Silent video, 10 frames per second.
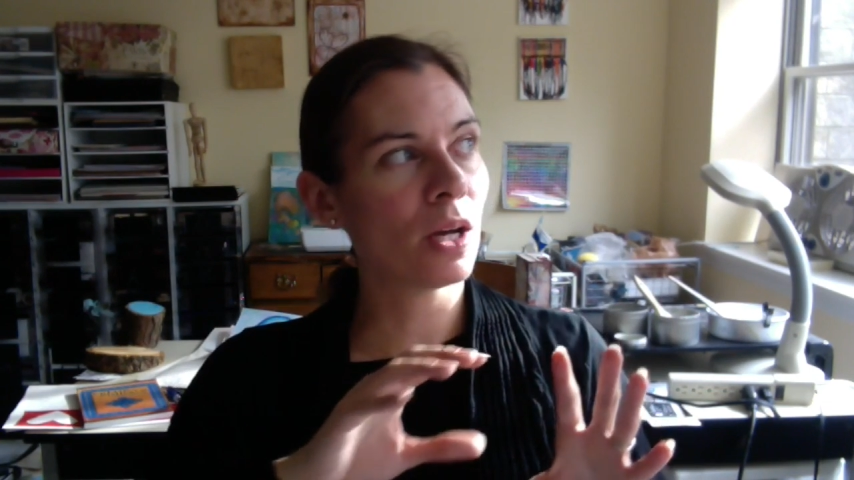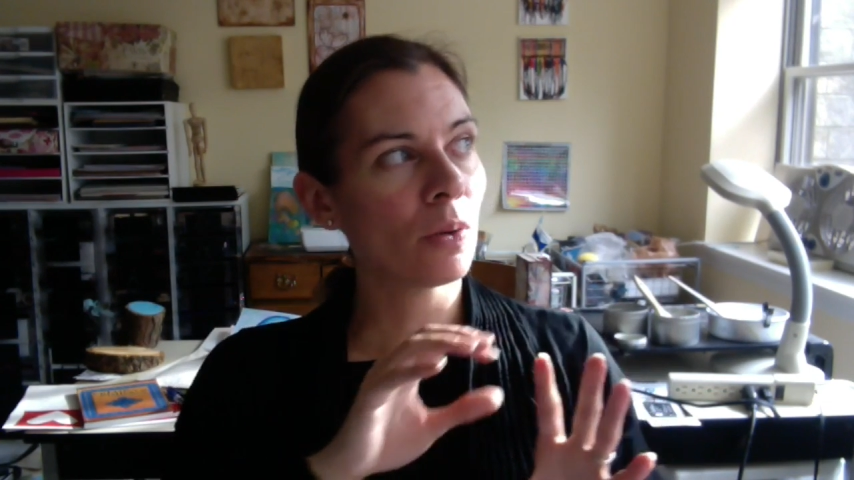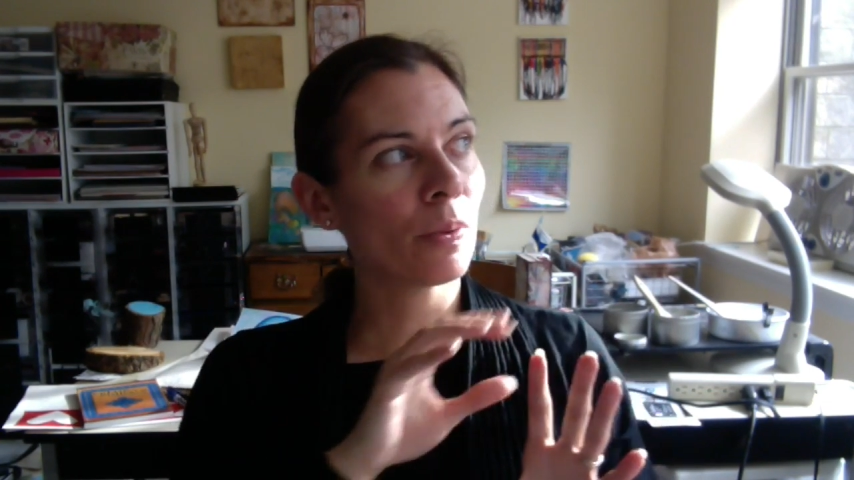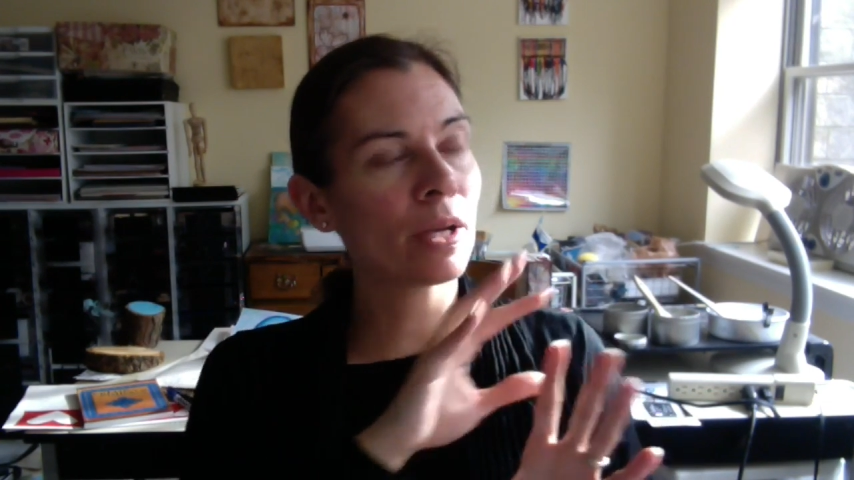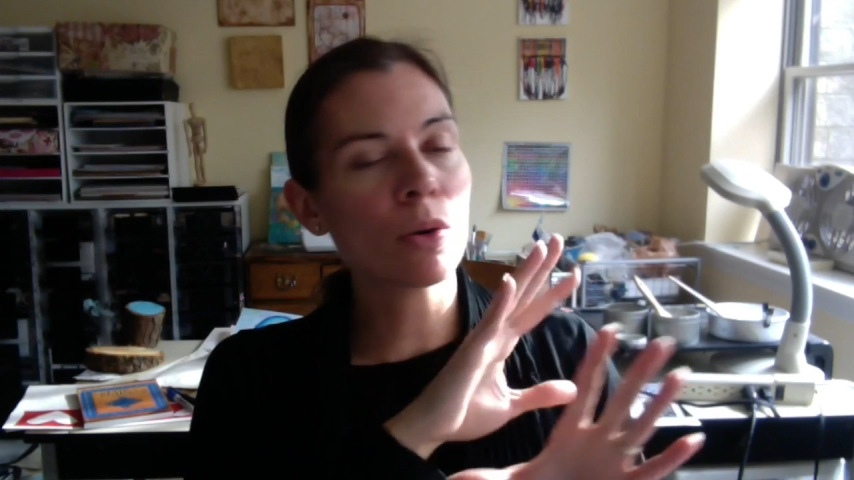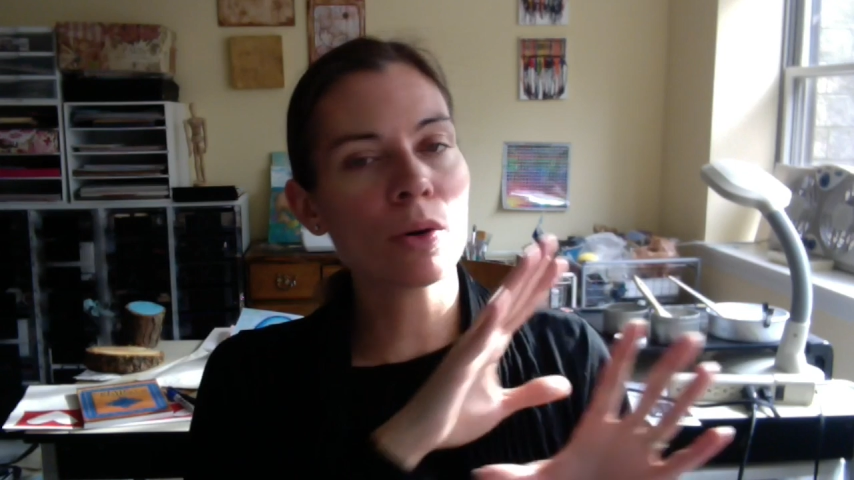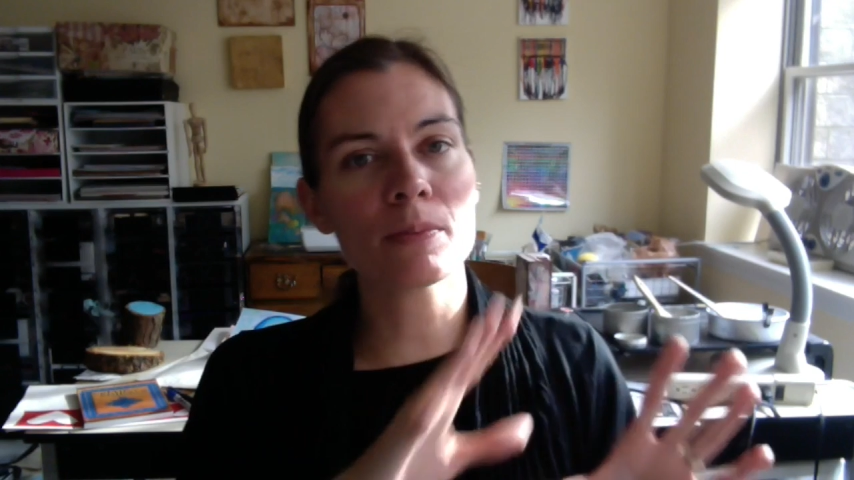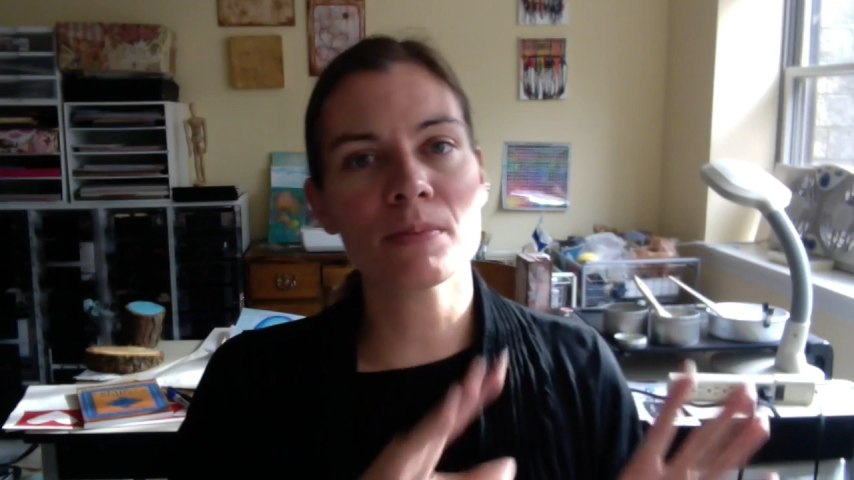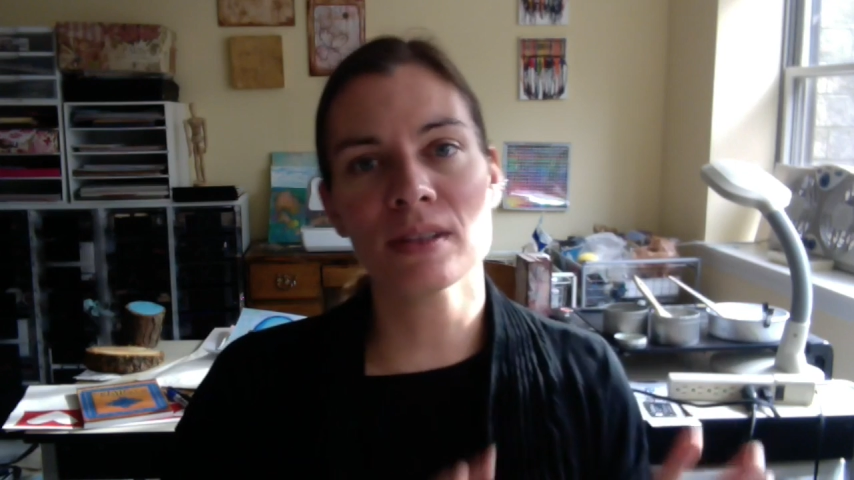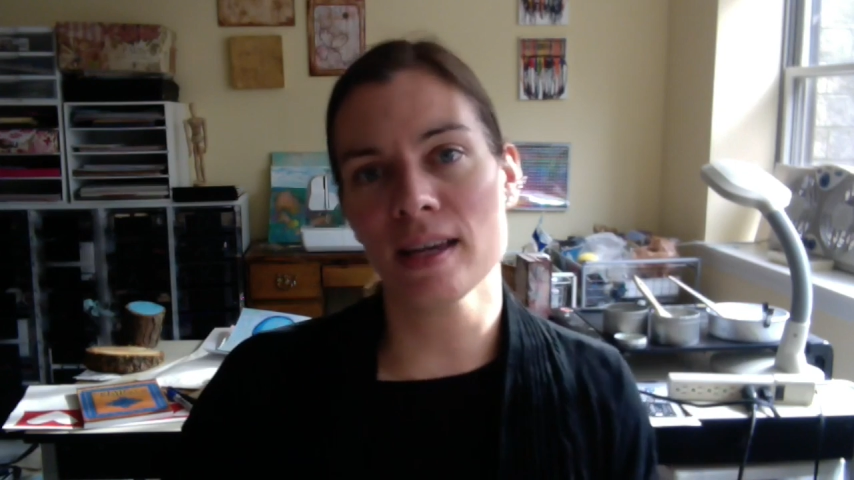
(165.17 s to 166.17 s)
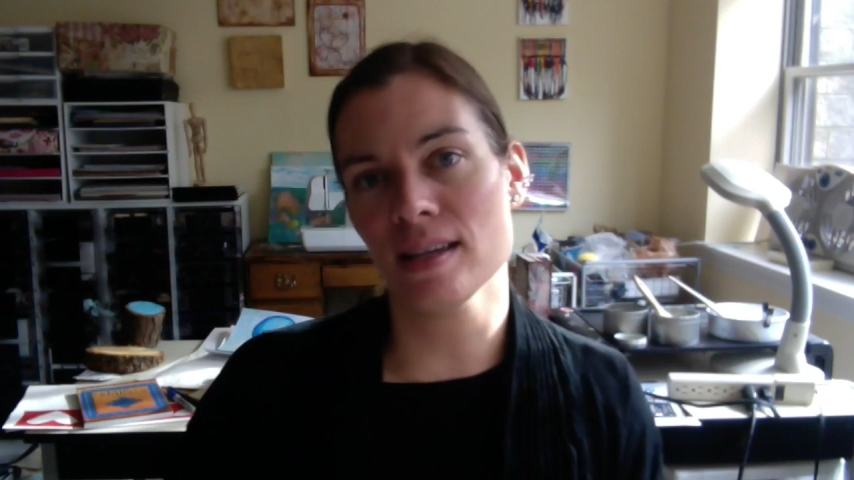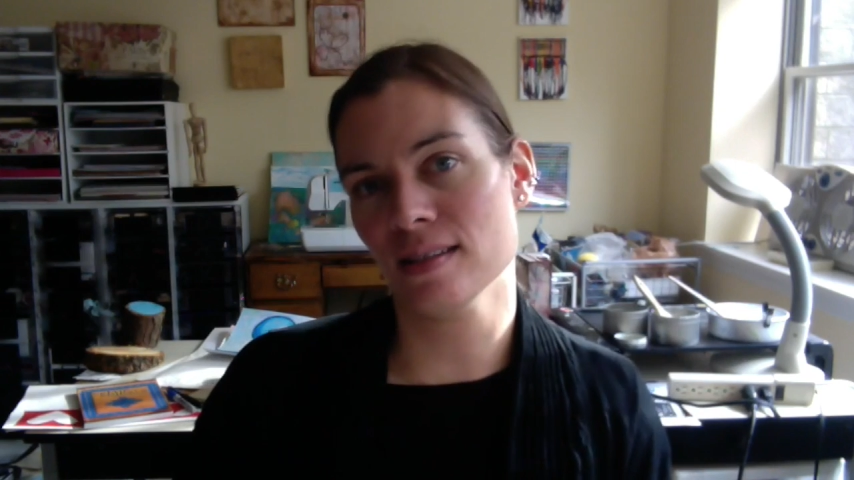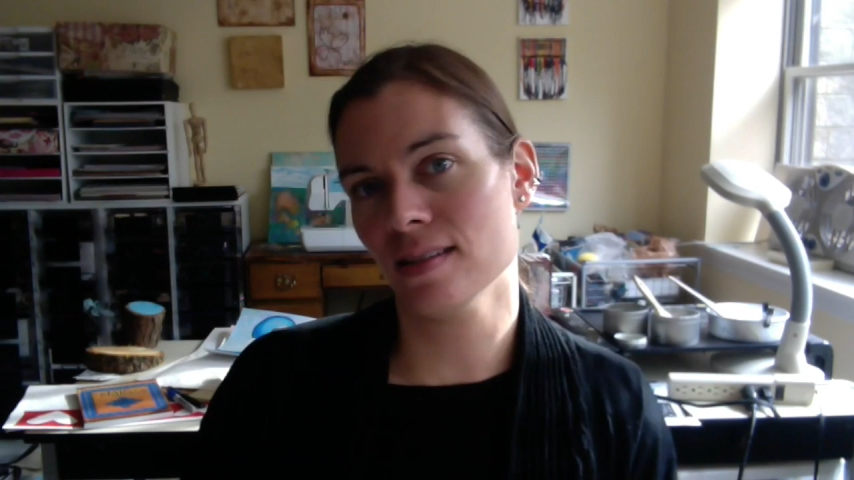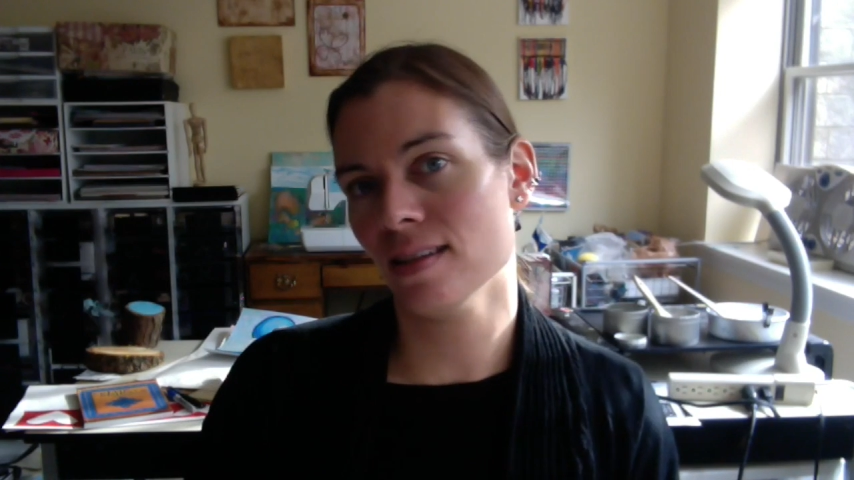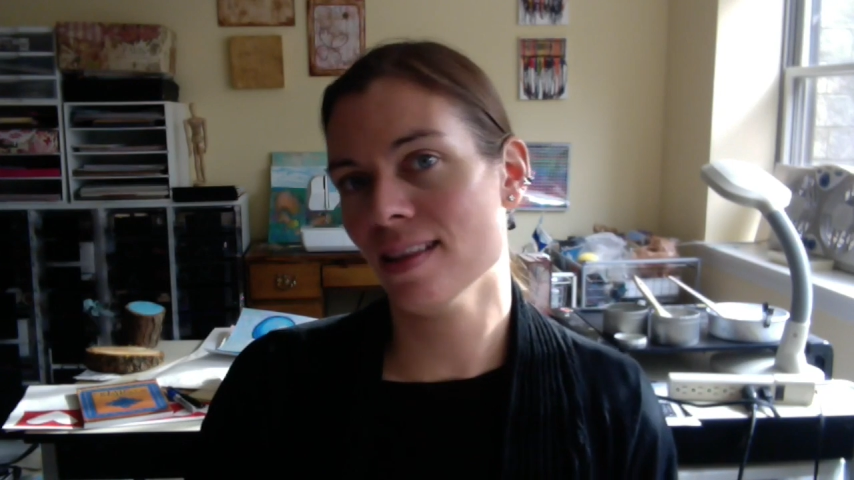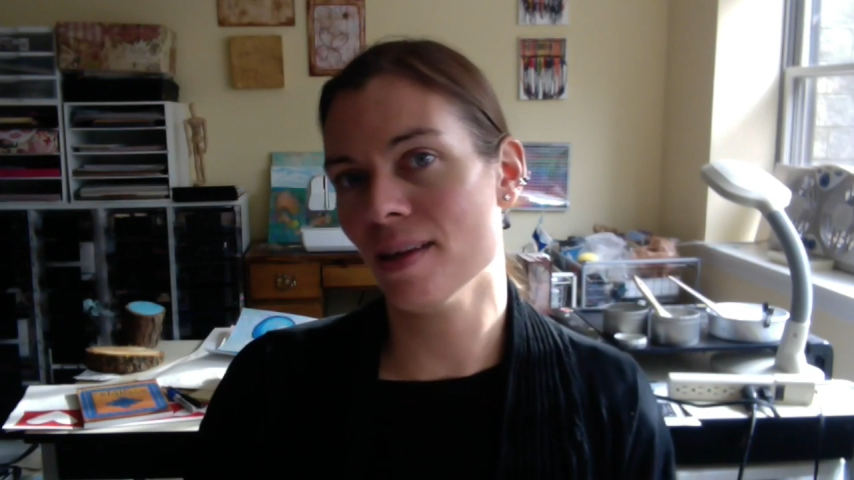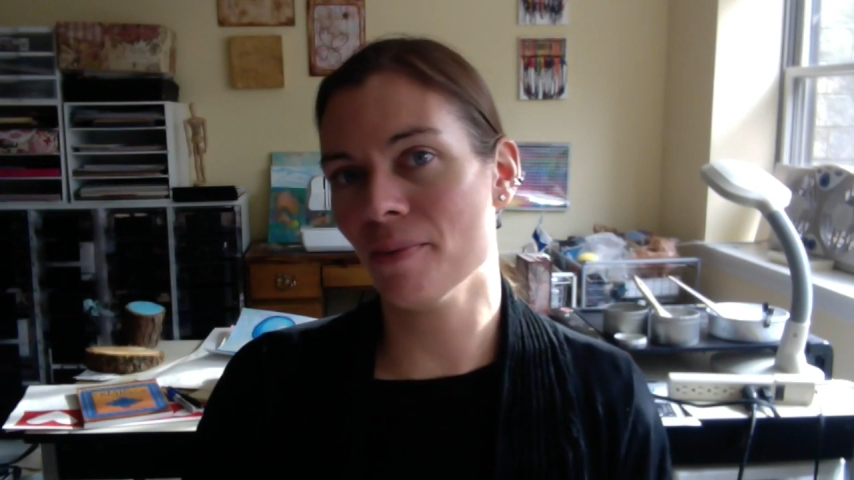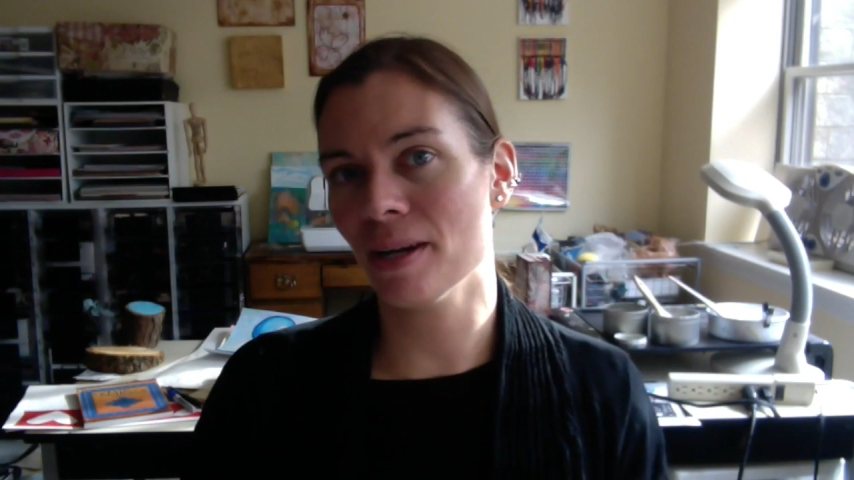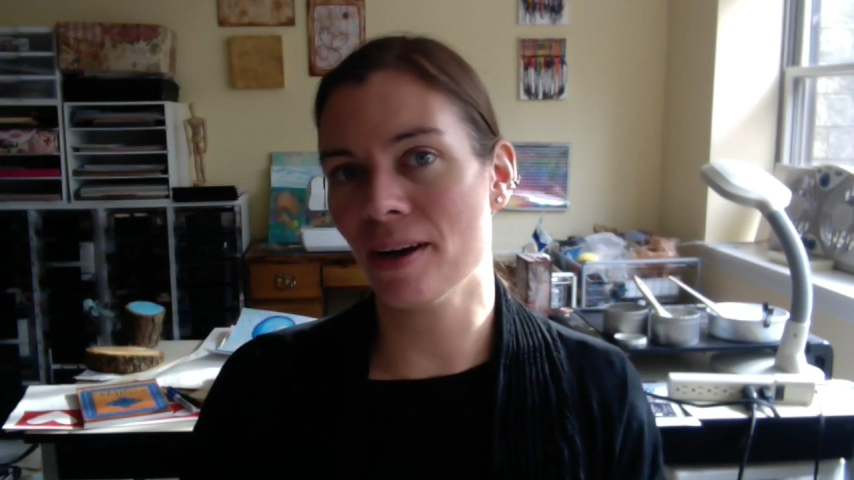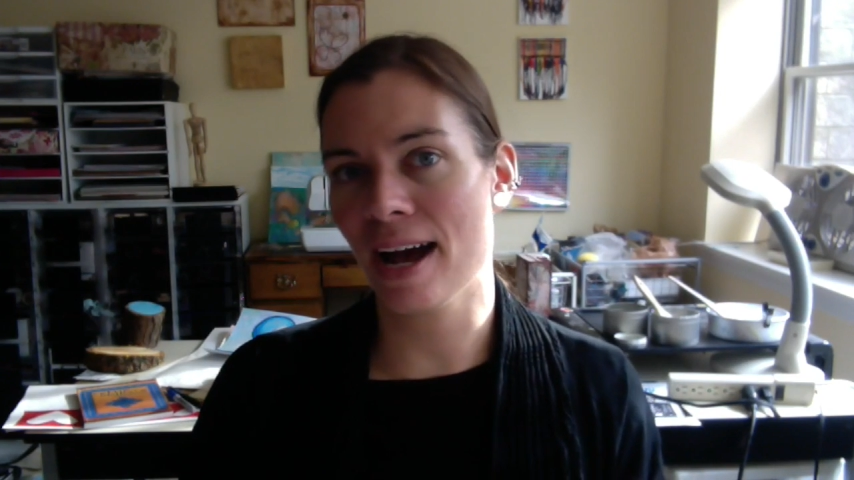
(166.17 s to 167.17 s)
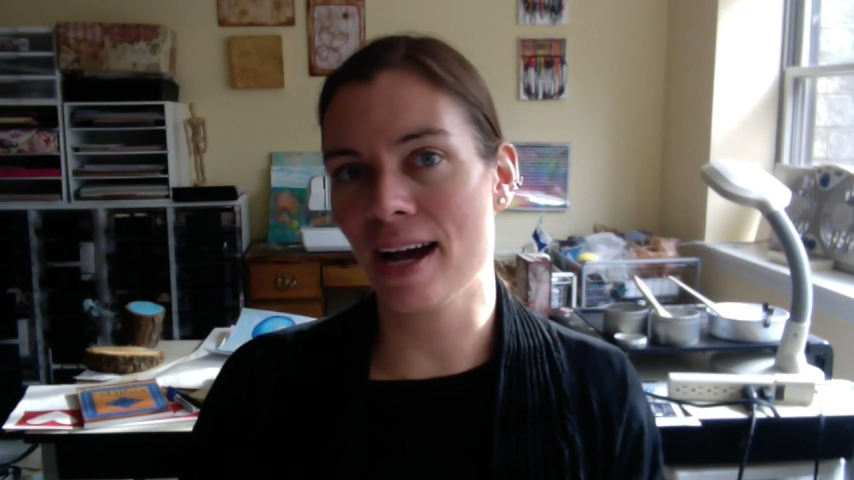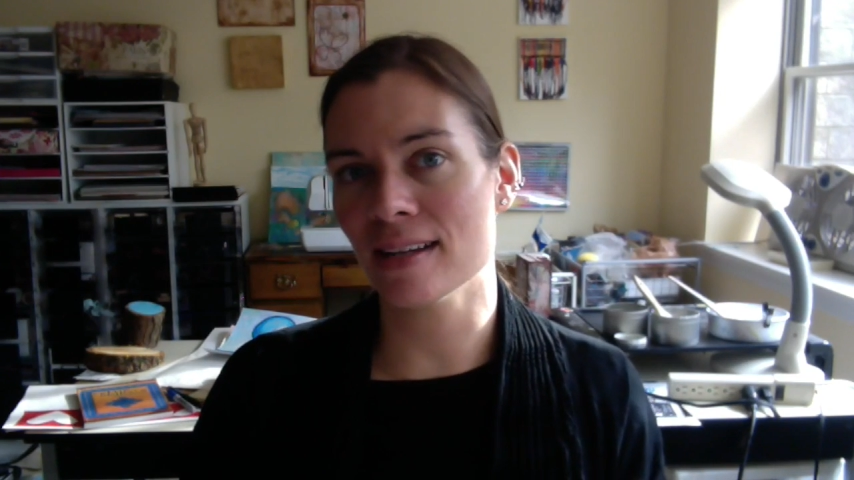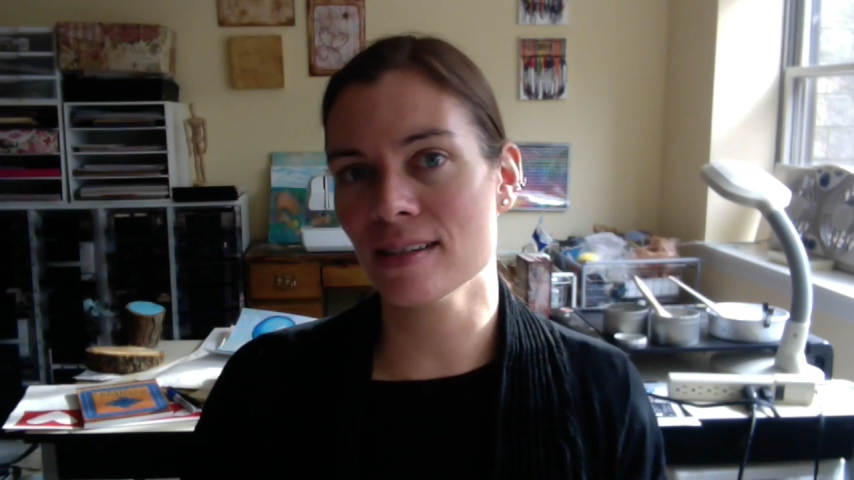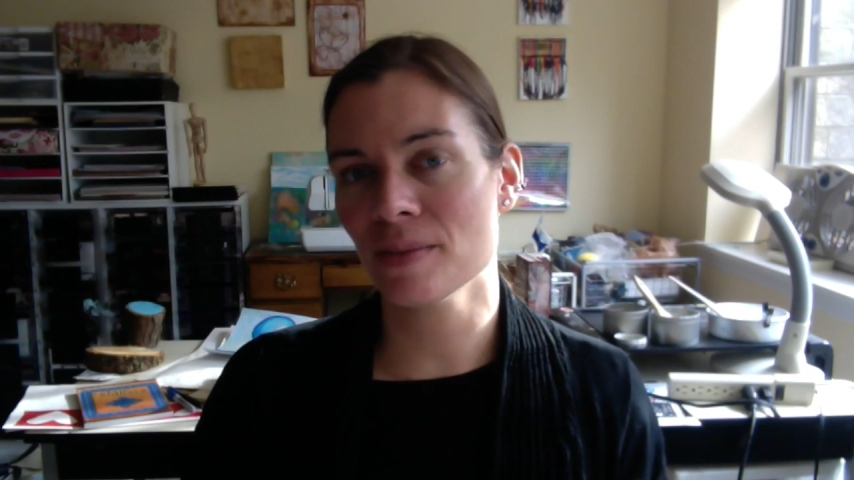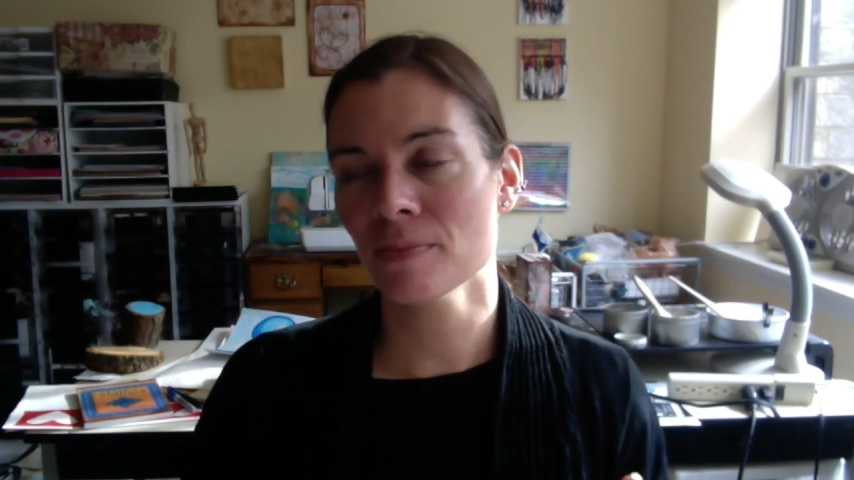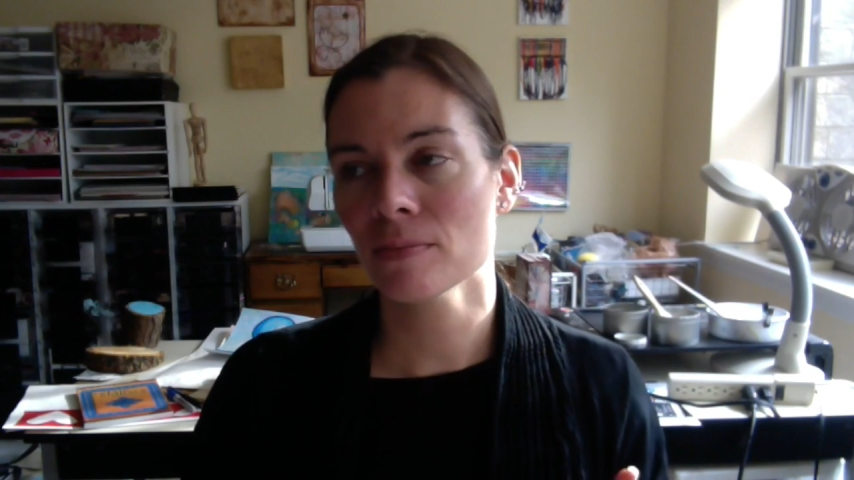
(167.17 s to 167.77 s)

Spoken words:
record a place that we are at,